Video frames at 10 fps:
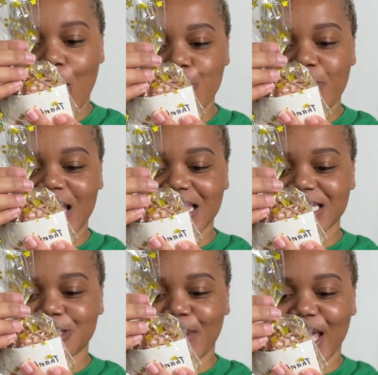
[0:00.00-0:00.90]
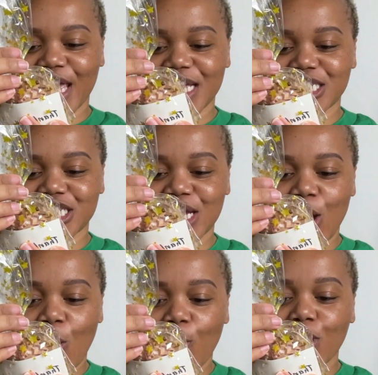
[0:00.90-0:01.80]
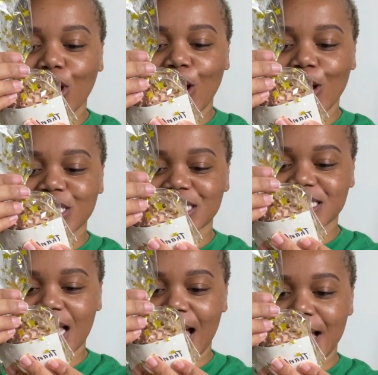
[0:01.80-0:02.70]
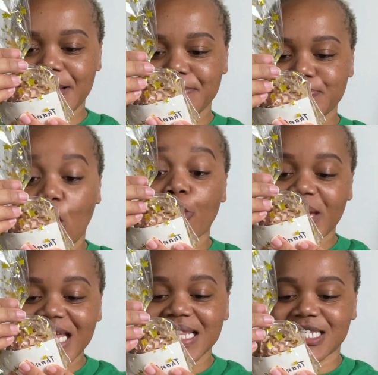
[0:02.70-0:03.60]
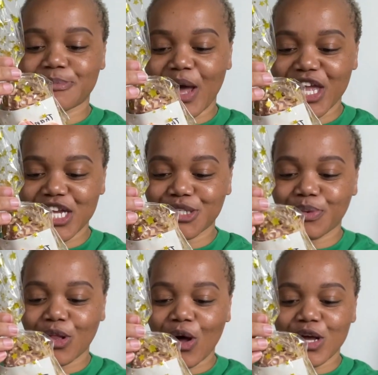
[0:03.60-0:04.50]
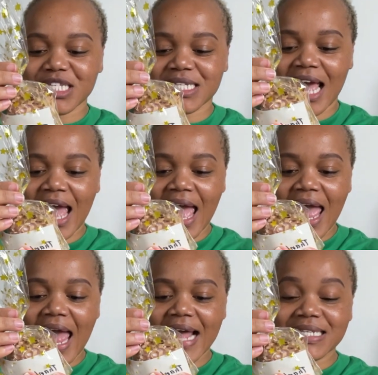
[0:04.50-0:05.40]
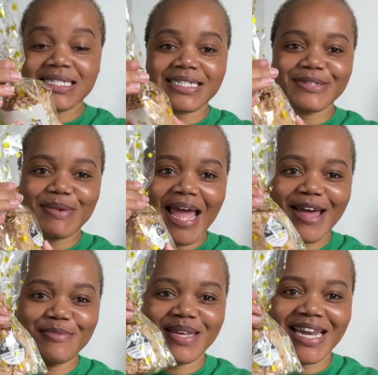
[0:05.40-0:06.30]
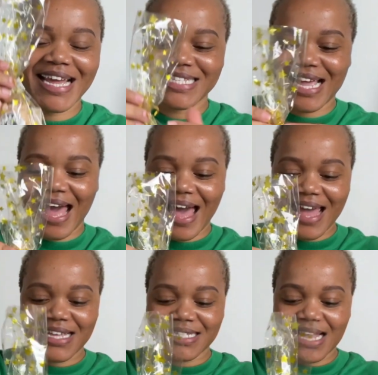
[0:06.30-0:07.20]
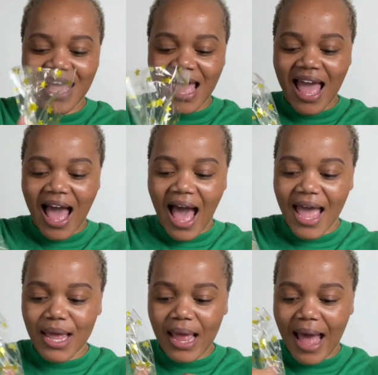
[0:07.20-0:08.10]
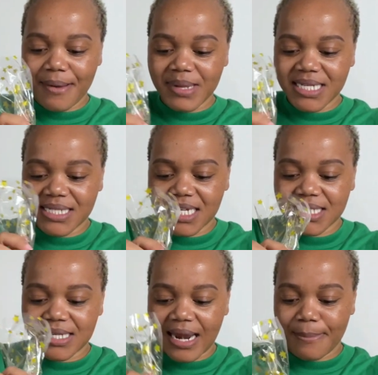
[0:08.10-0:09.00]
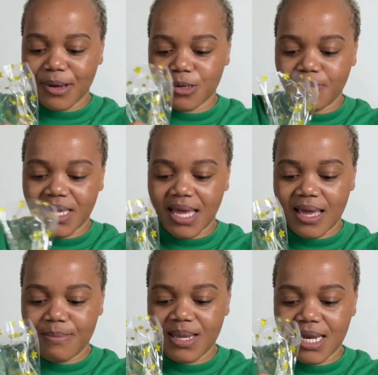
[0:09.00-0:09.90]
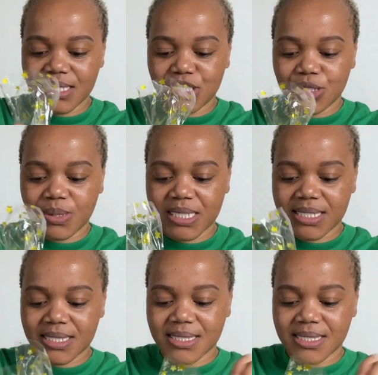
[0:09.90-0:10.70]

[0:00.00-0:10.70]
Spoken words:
open this package will cause opening this package will cause extreme happiness. Guys, I am intentional about being happy. Let's do it.